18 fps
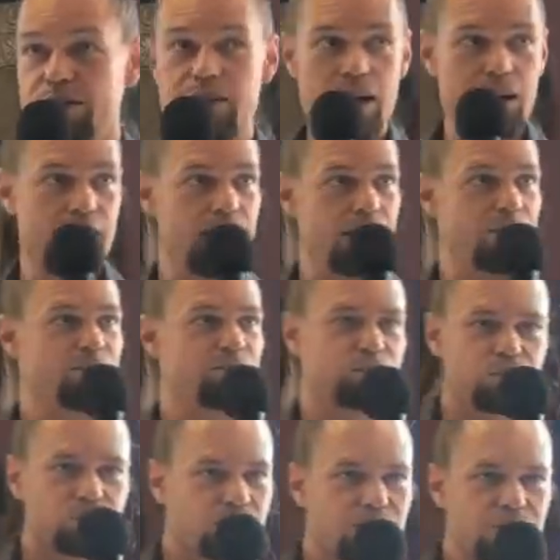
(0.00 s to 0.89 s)

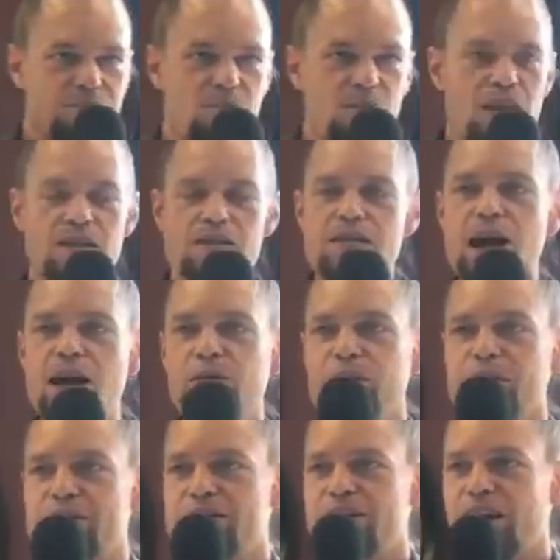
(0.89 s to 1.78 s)
It's not
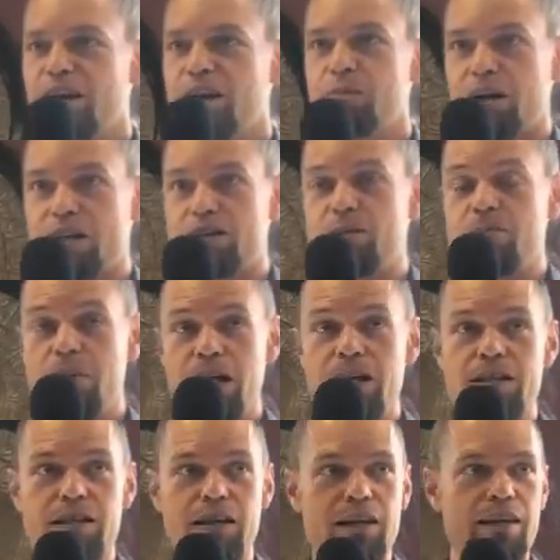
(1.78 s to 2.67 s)
really scary, but it's
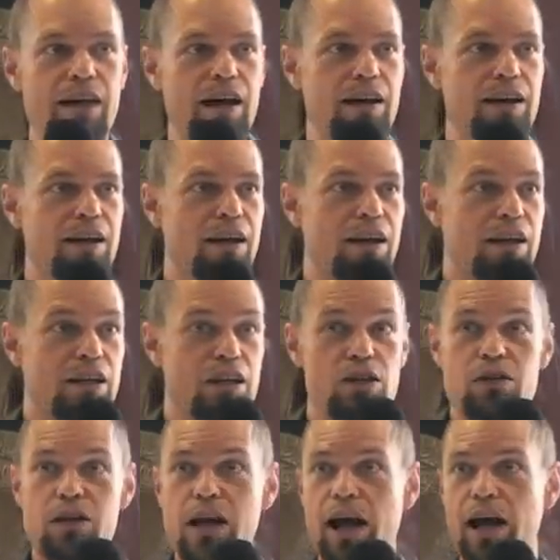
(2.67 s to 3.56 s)
amazing that
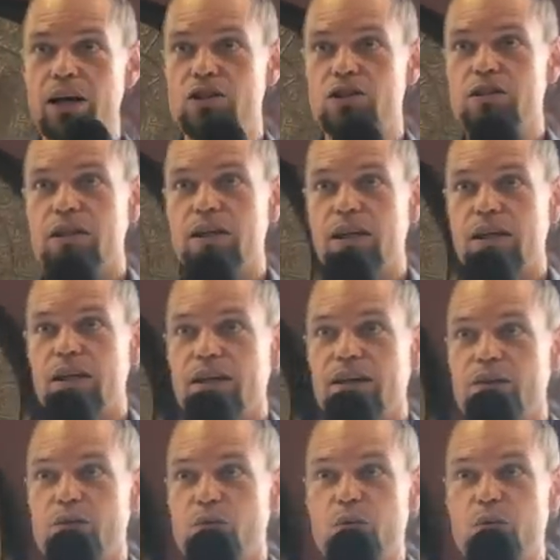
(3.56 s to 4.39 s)
you could actually,